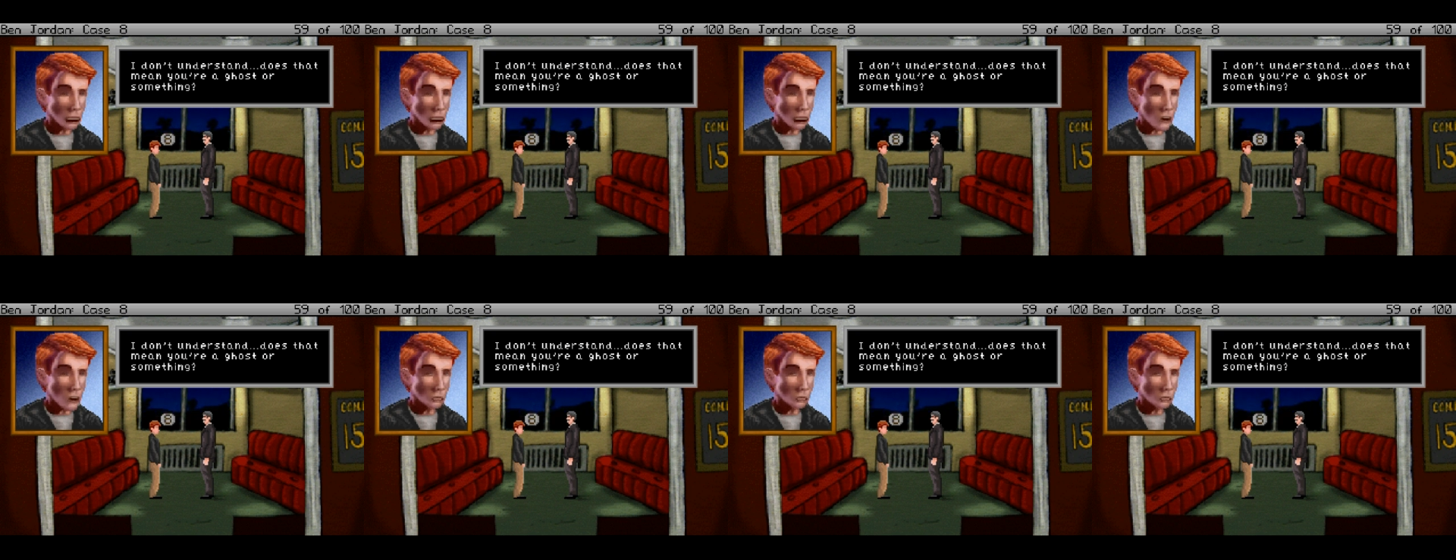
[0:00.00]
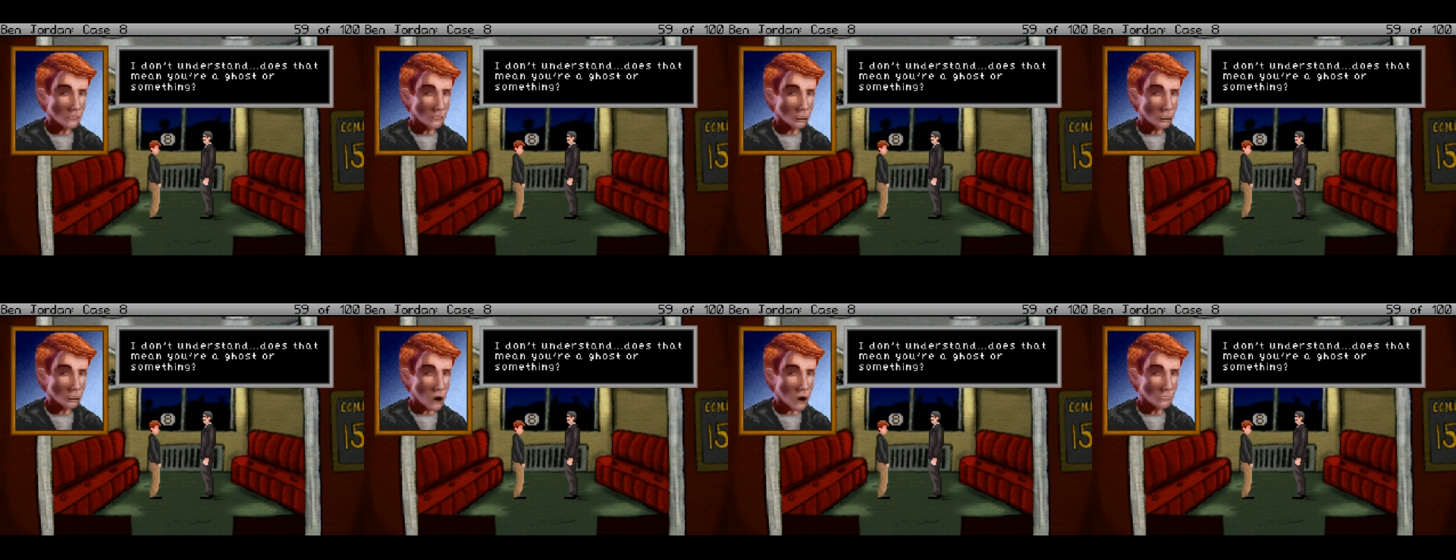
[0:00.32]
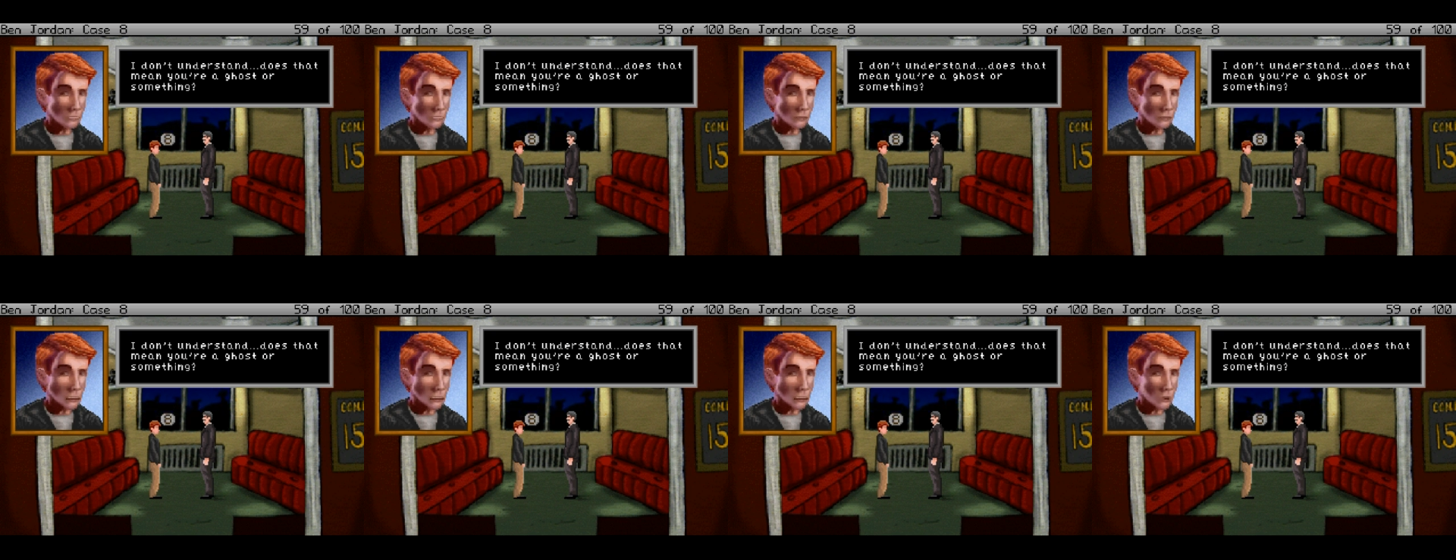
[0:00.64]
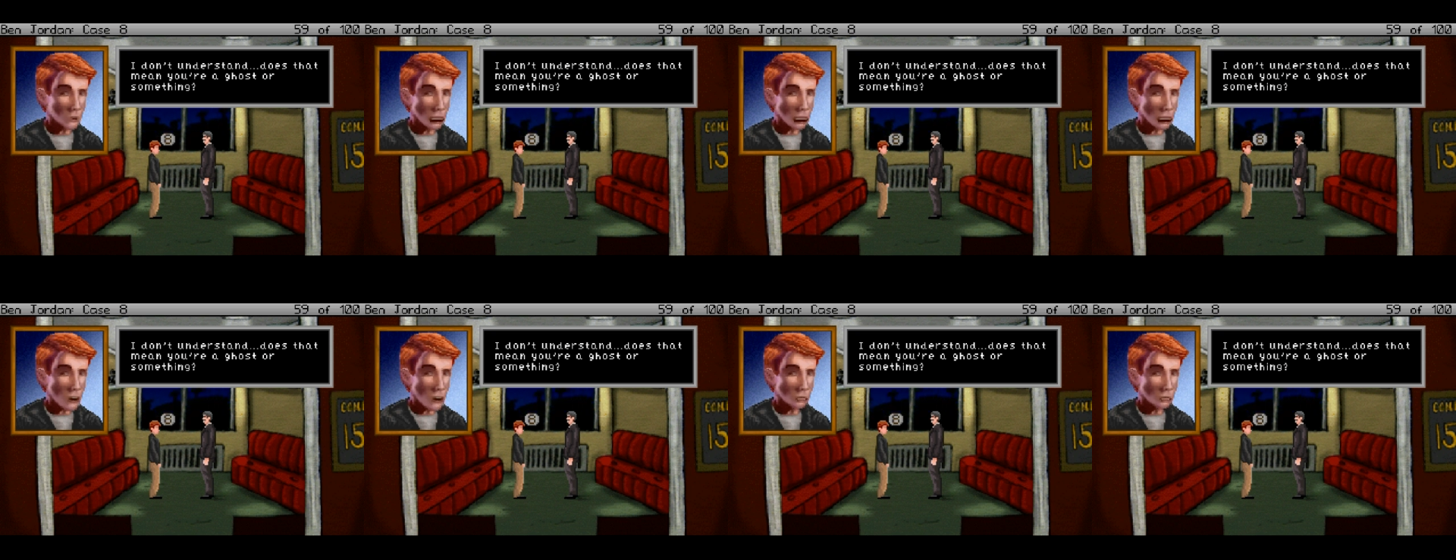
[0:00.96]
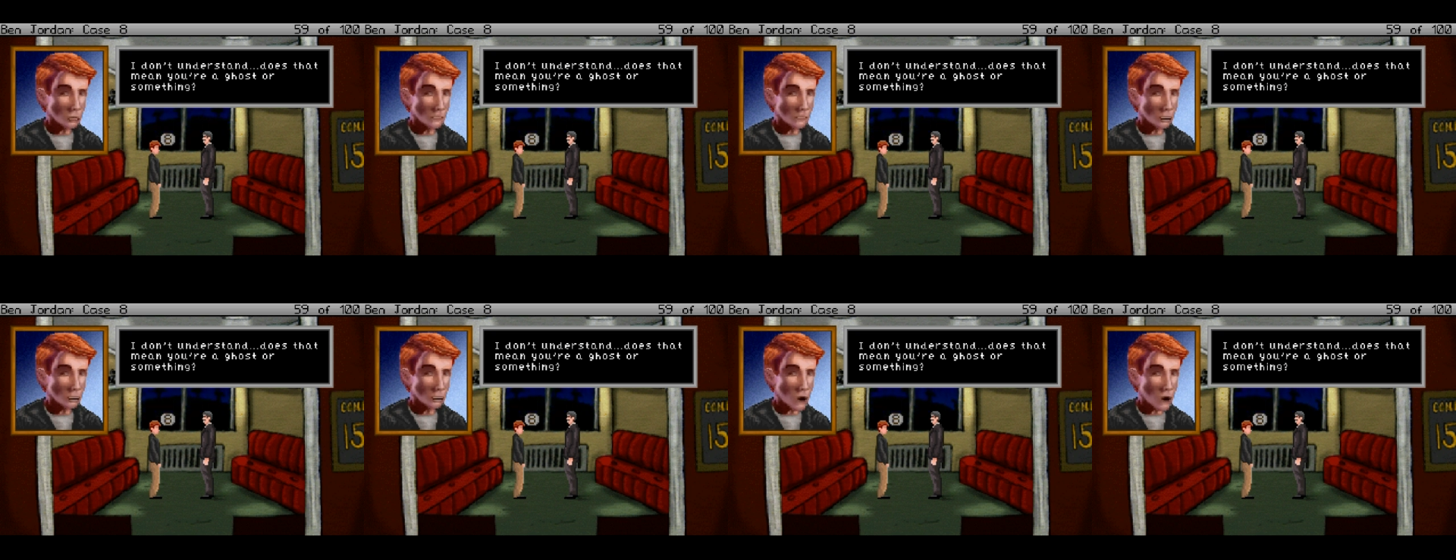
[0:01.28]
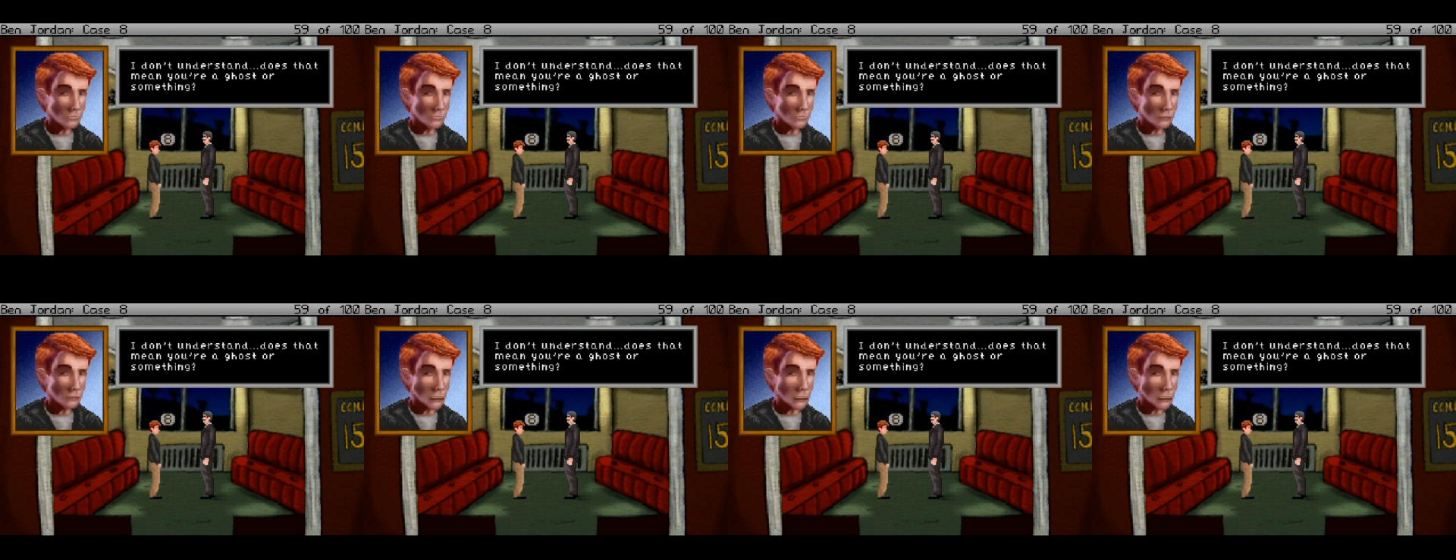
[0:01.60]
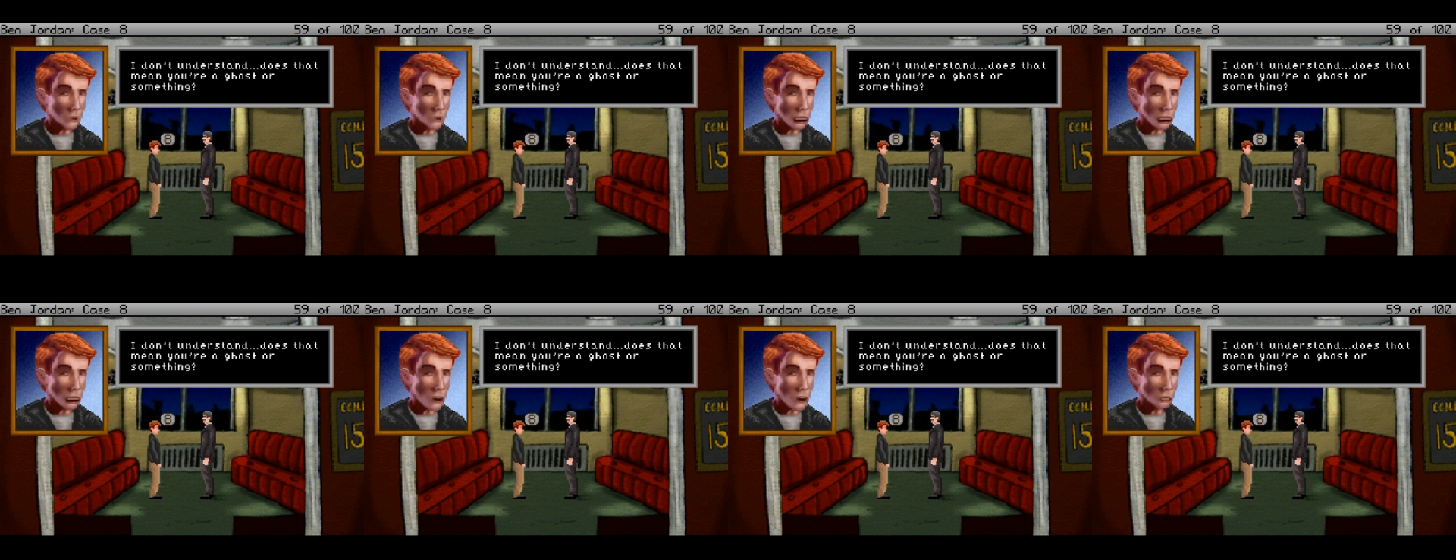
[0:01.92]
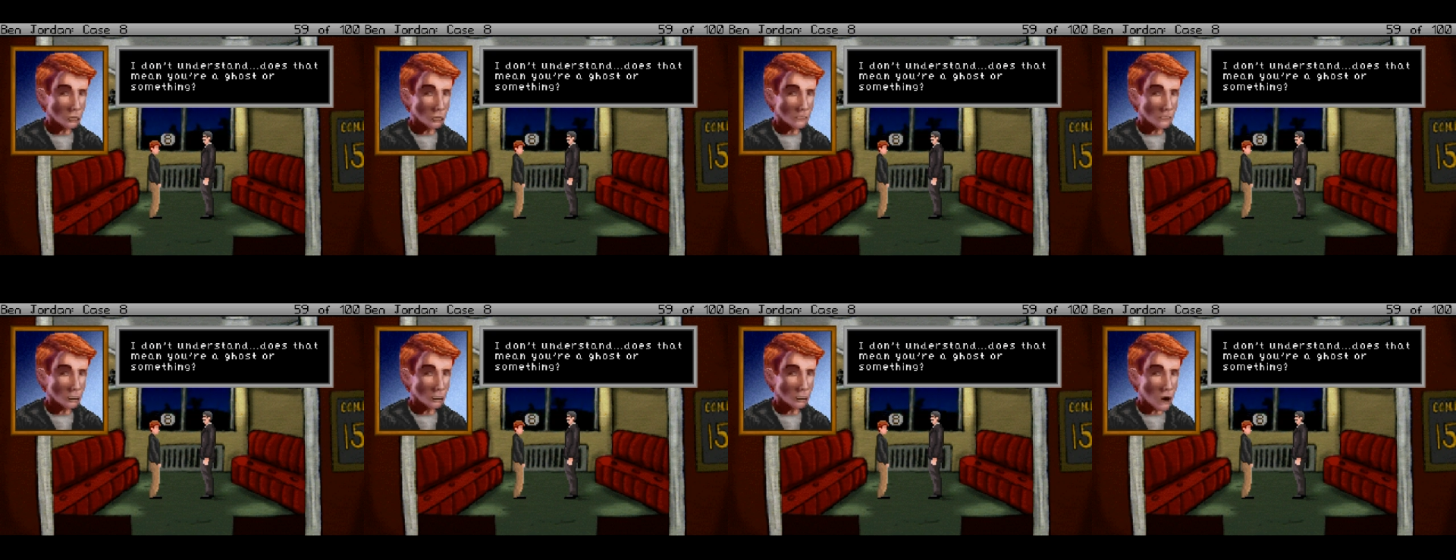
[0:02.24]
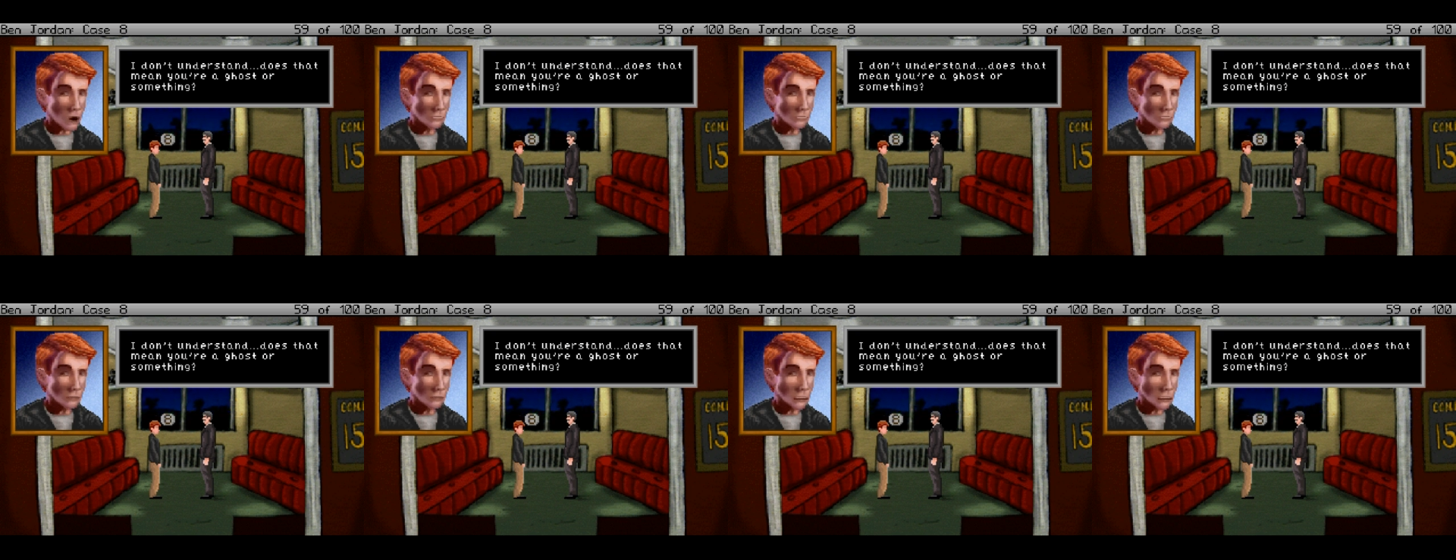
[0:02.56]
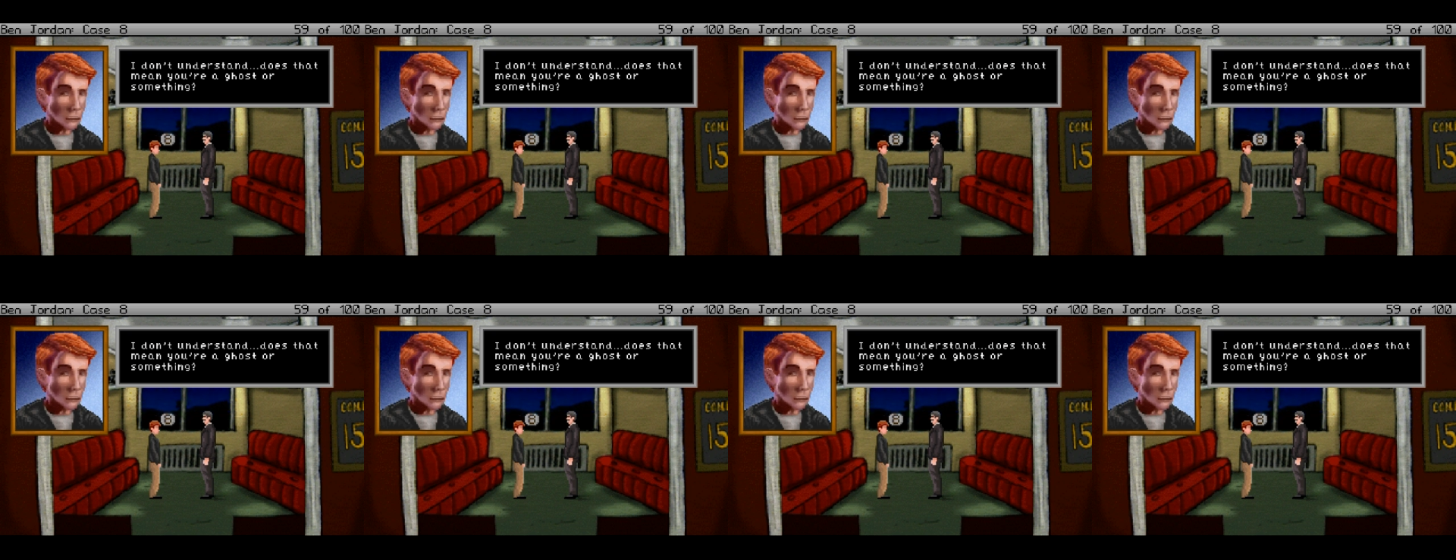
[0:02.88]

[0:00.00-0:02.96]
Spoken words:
I don't understand. Does that mean you're a ghost or something?